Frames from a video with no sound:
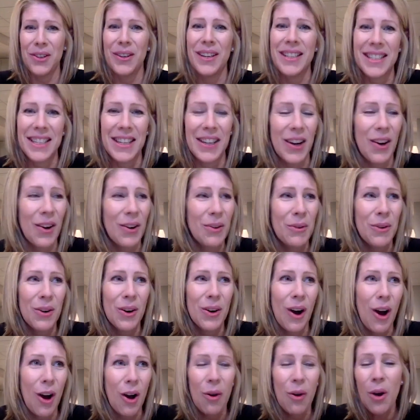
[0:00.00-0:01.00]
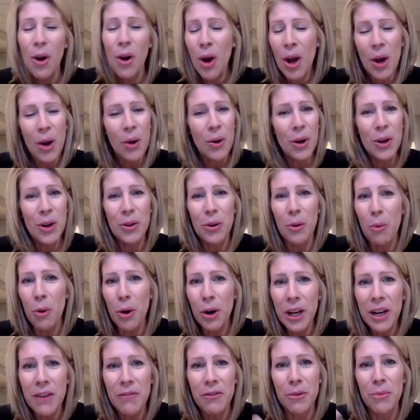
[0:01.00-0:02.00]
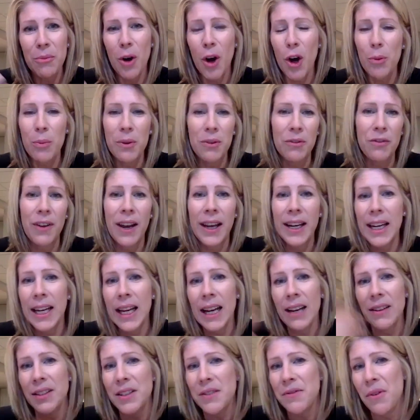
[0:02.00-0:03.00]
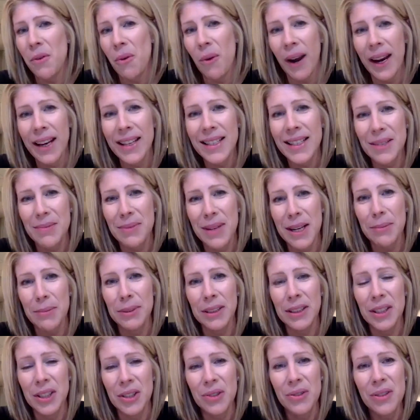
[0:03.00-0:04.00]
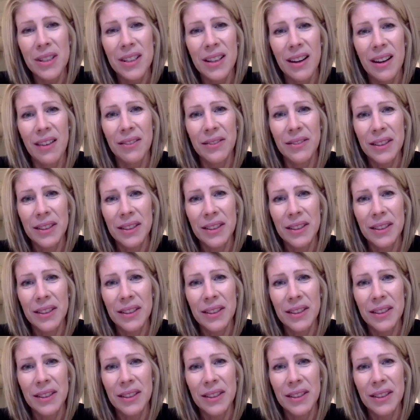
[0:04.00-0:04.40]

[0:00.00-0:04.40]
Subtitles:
As you know, we're all either working from home and finding out different ways to be able to do stuff.